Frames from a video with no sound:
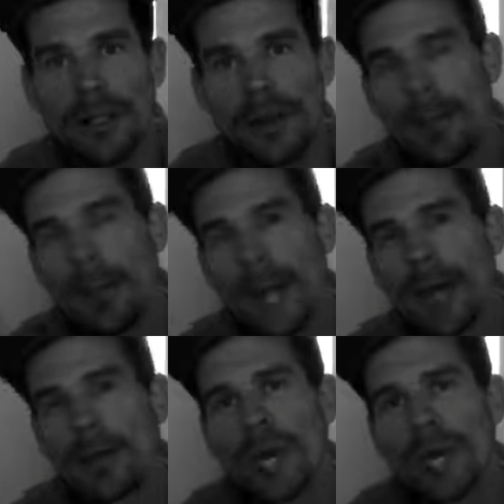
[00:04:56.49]
Not in a
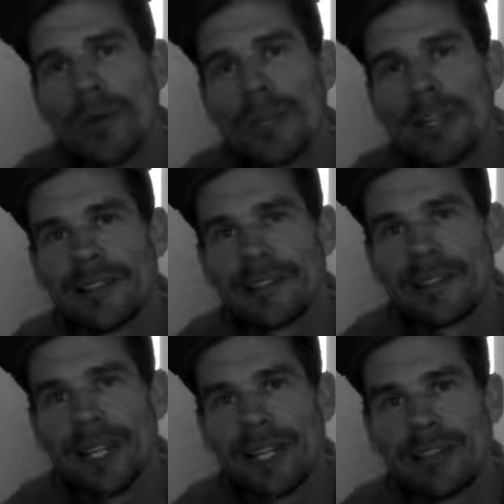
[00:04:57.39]
bad way, but he's
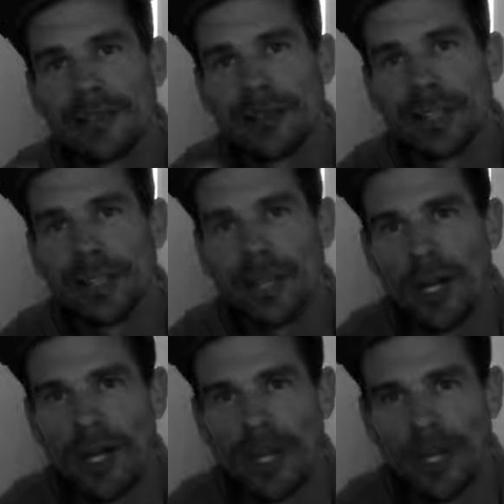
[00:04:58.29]
just like, he's the sort of
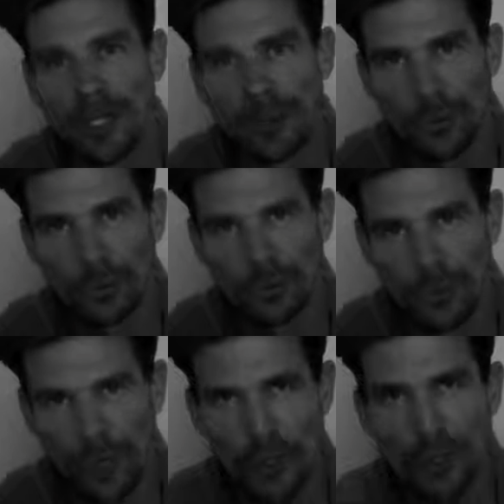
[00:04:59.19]
guy that
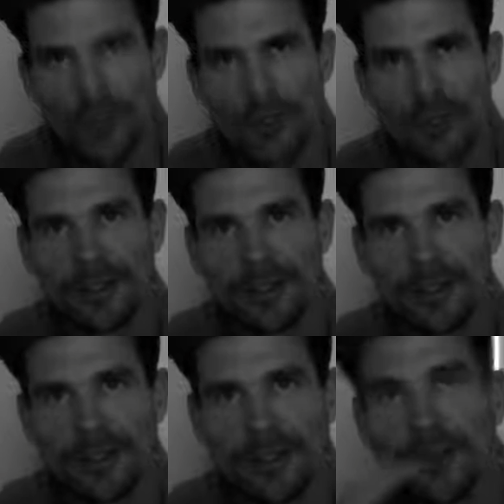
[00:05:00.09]
will know that,
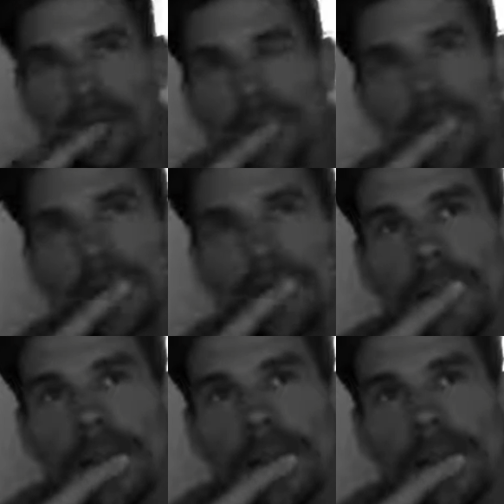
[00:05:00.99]
what's the word?